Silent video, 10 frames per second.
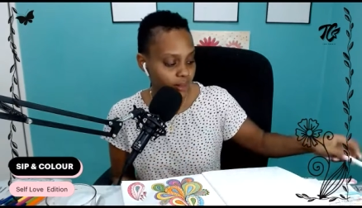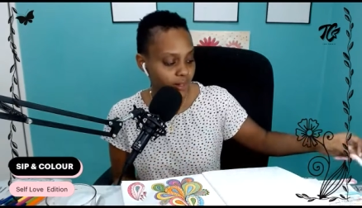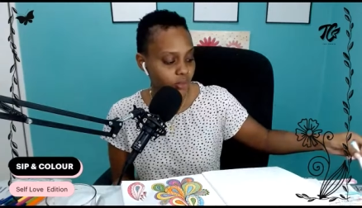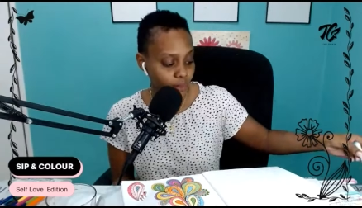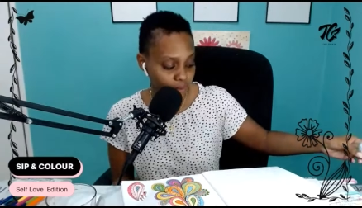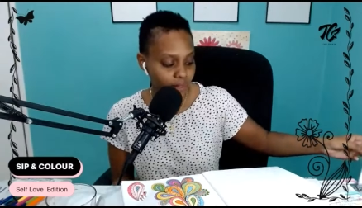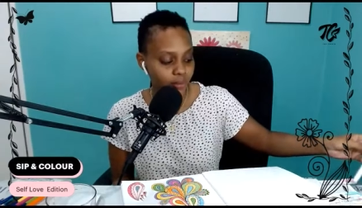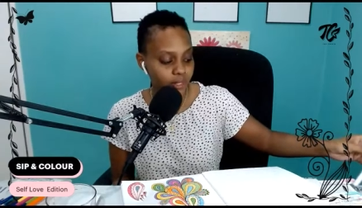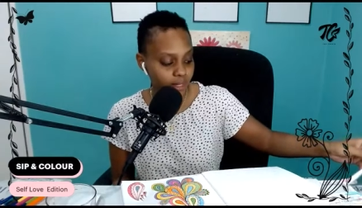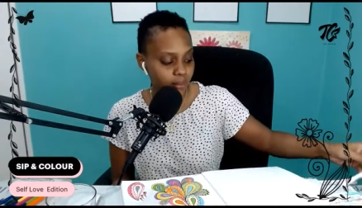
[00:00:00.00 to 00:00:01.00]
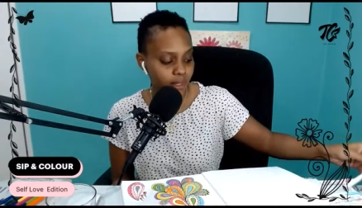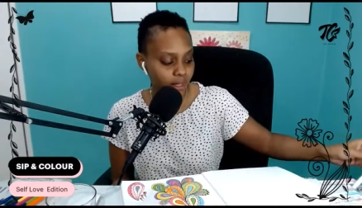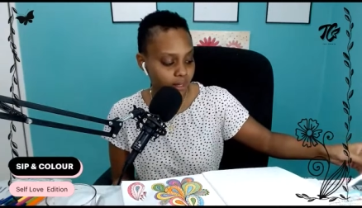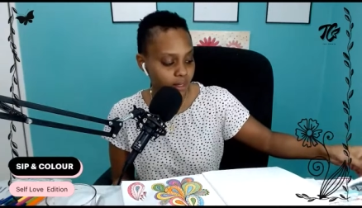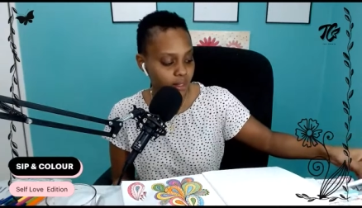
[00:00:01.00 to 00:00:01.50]
Not almost, it was
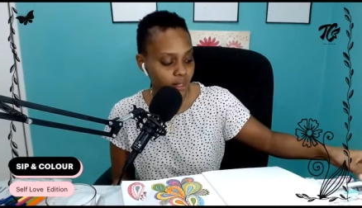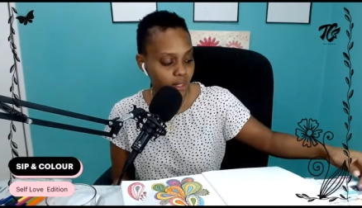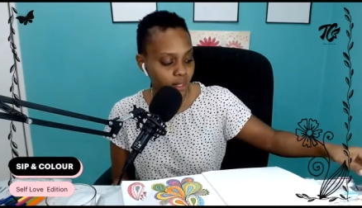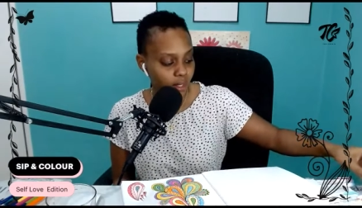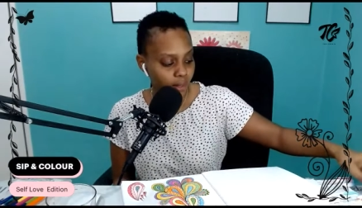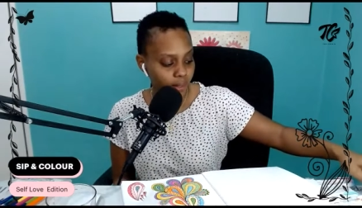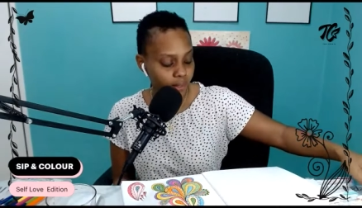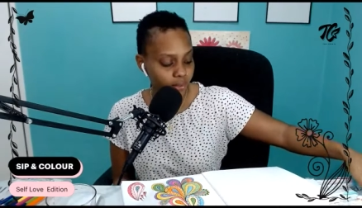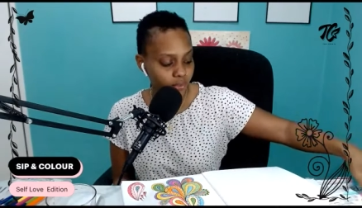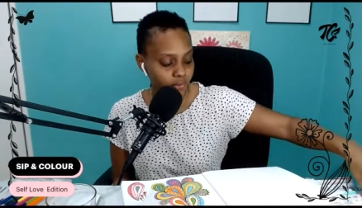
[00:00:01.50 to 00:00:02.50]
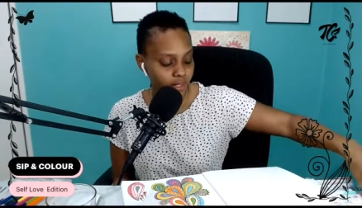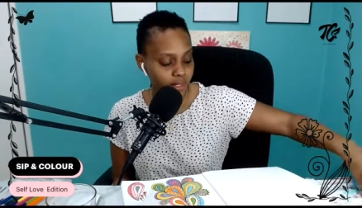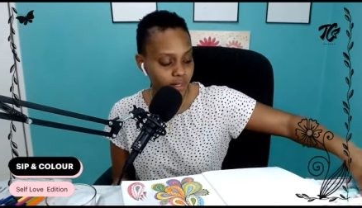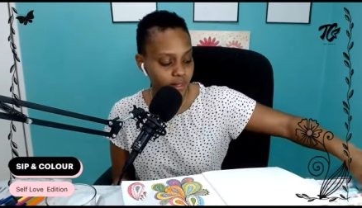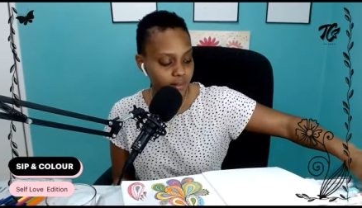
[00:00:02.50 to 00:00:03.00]
immediate when COVID
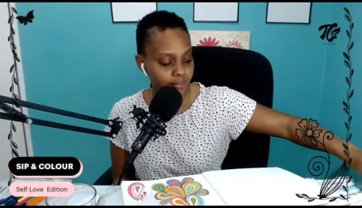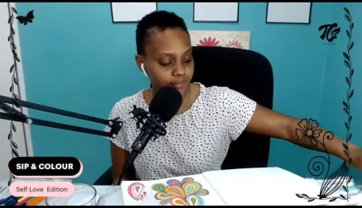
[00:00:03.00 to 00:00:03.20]
hit.